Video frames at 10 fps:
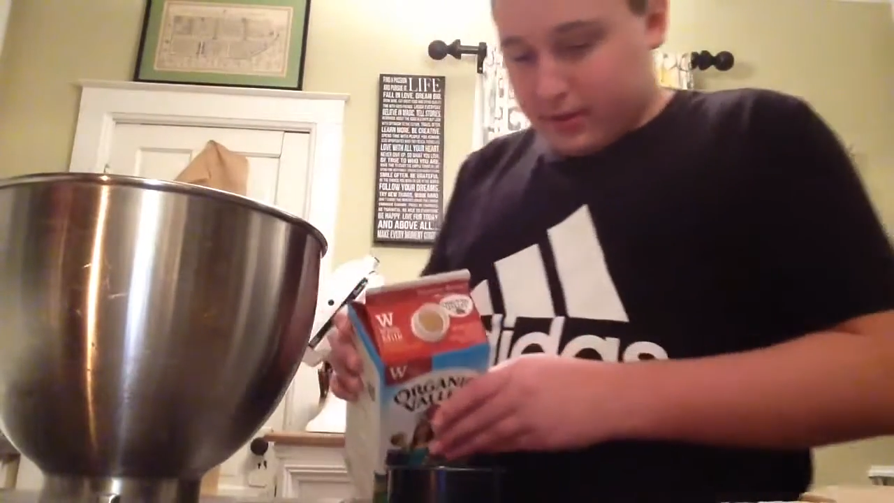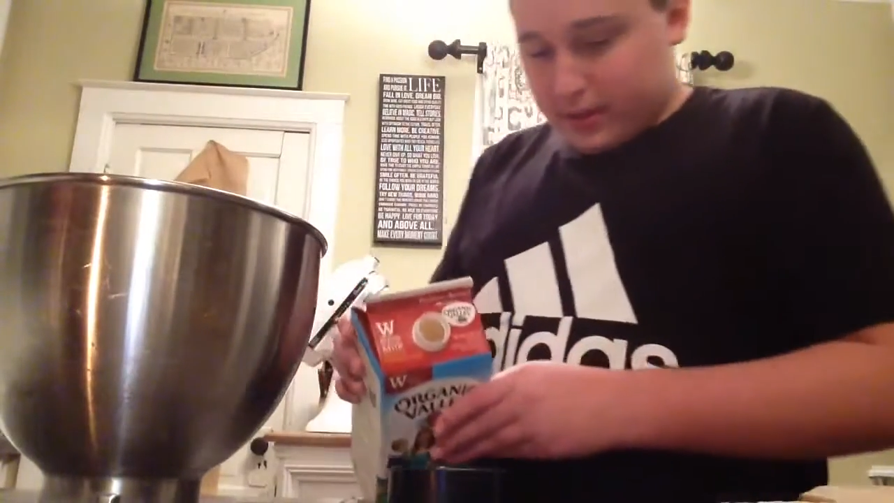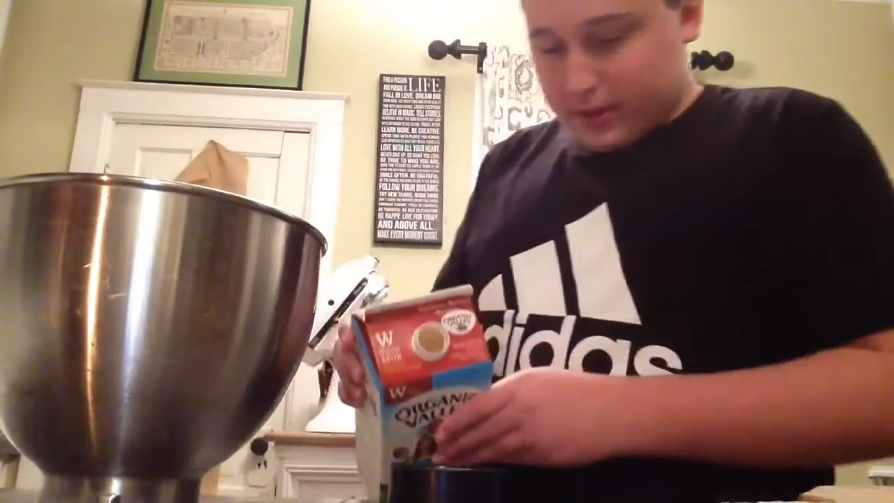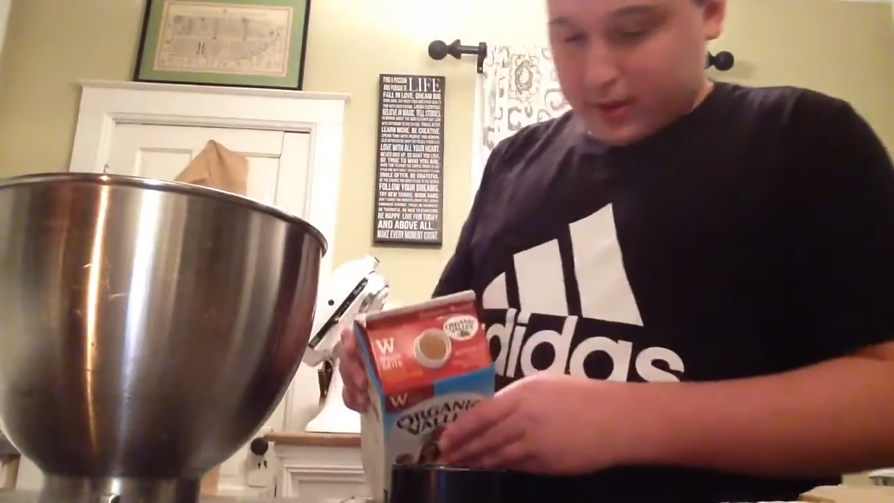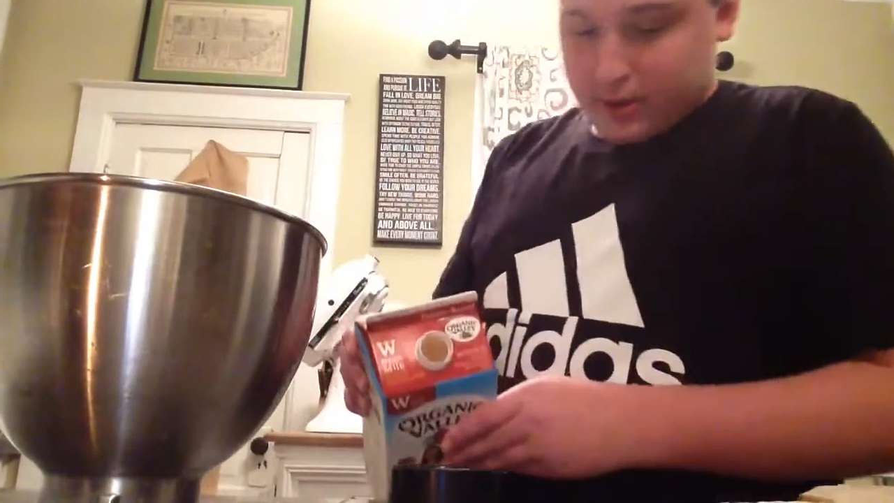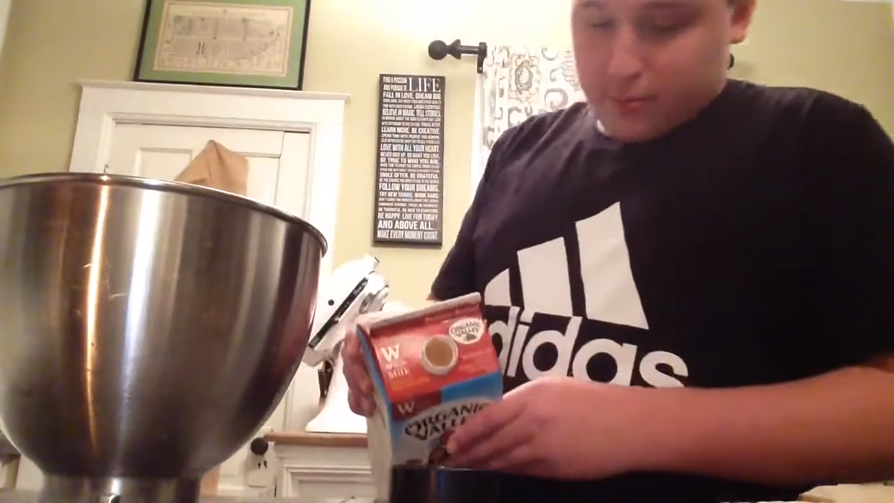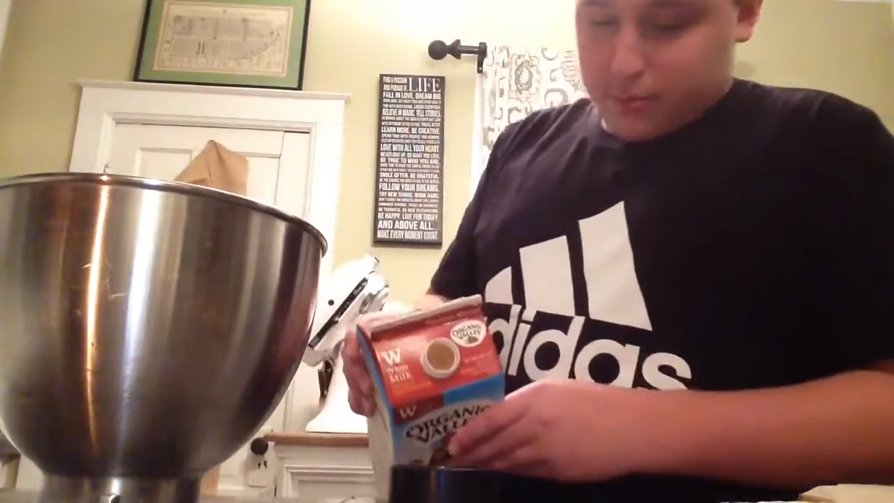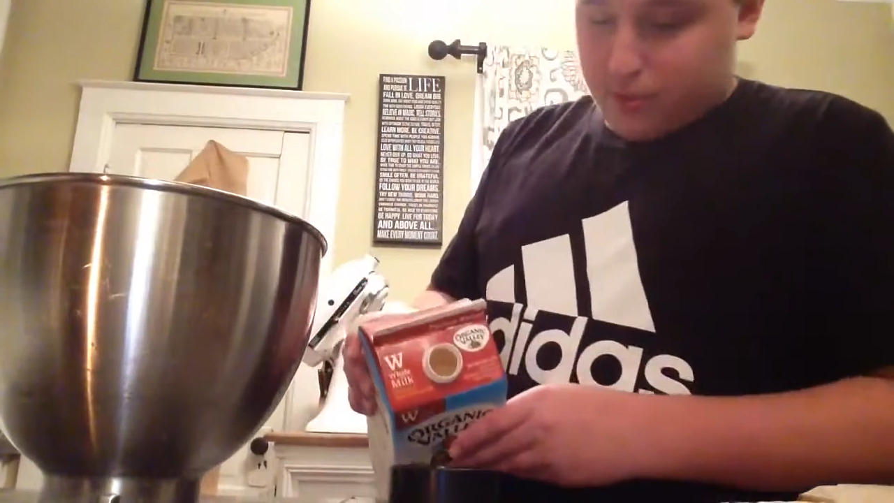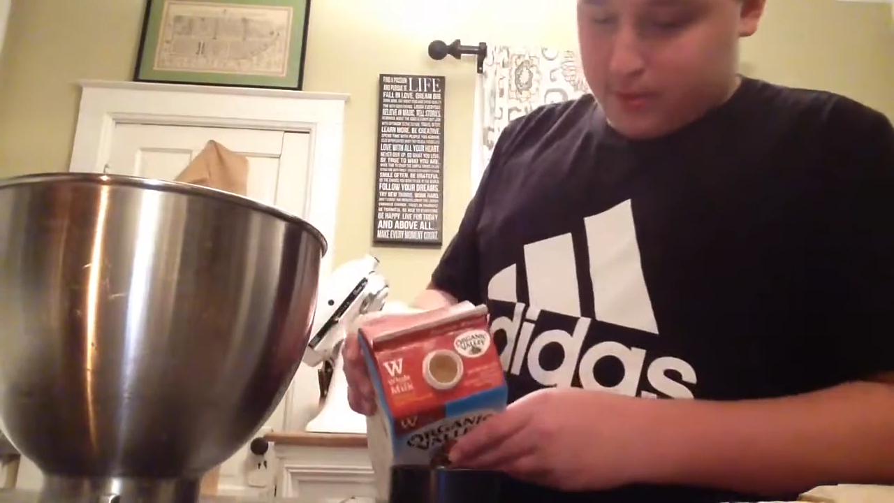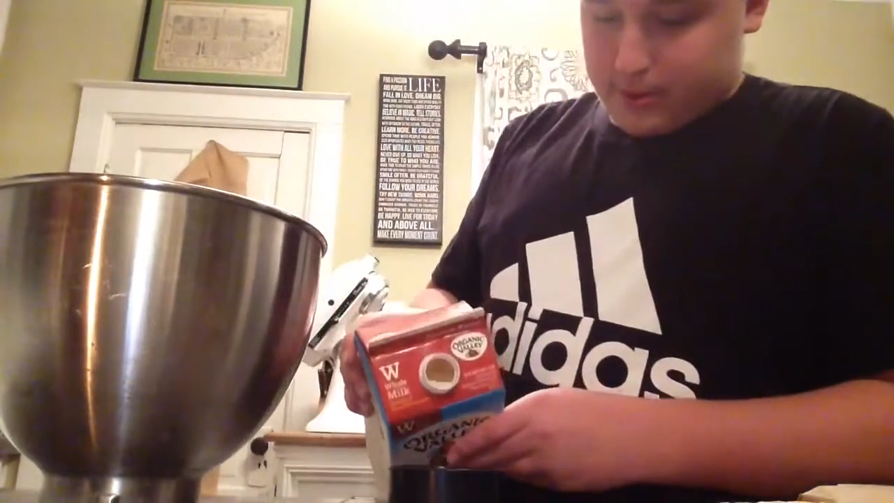And then you're going to
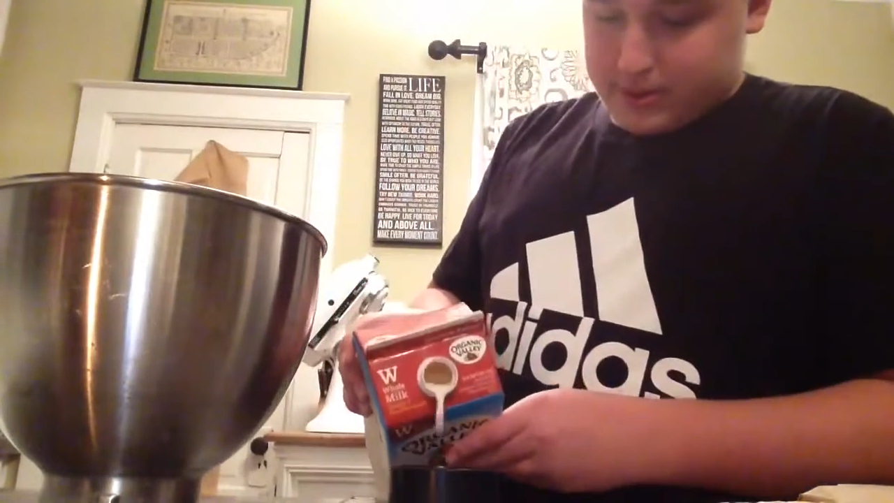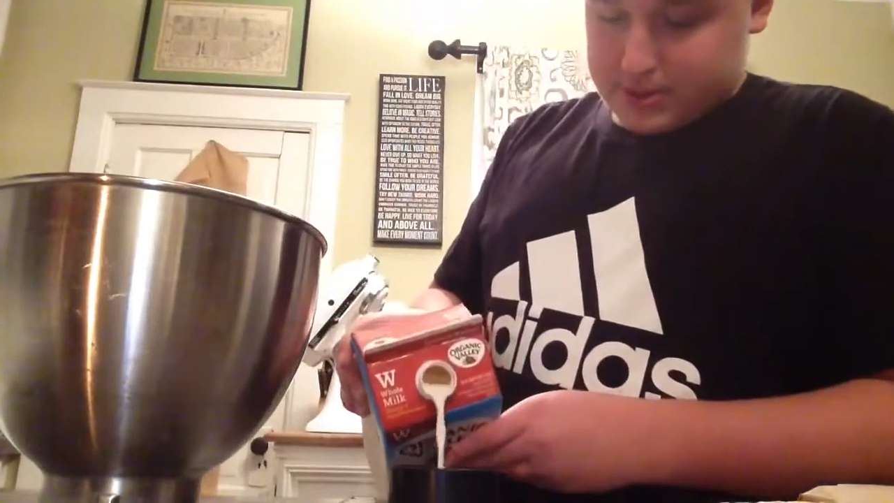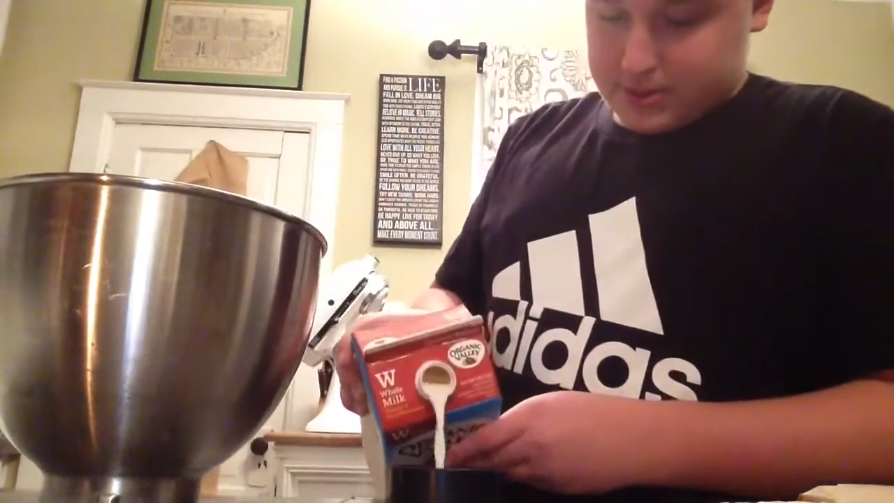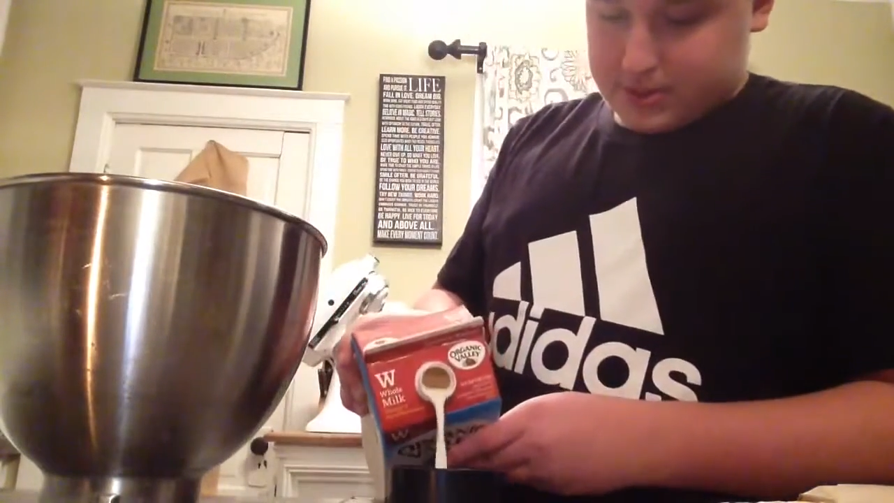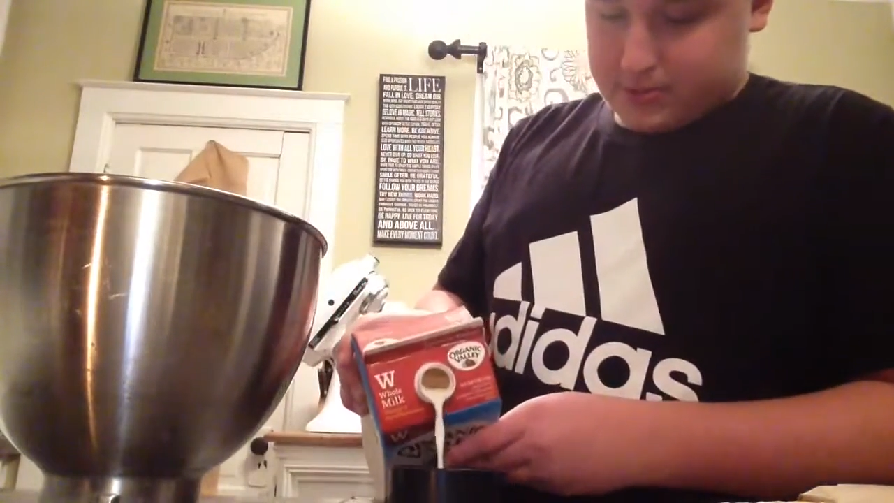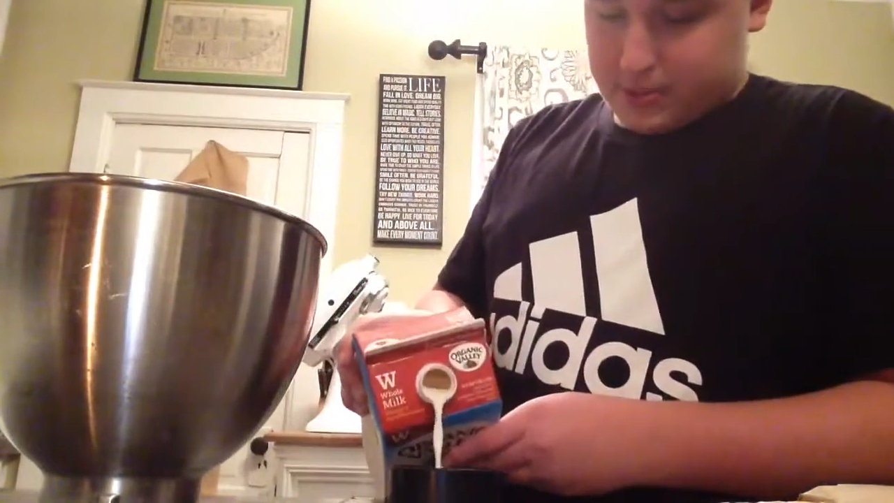pour it into the